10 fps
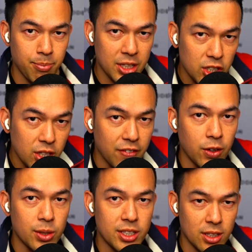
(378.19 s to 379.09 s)
because you've got to
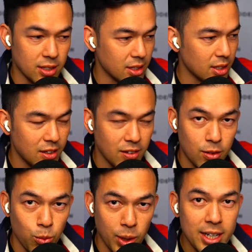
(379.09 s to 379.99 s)
focus on
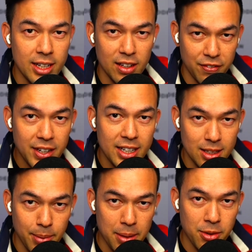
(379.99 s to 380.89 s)
working and feeding
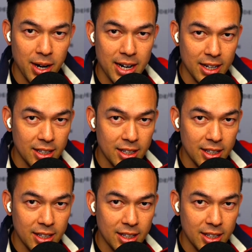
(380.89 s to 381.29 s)
the baby right now.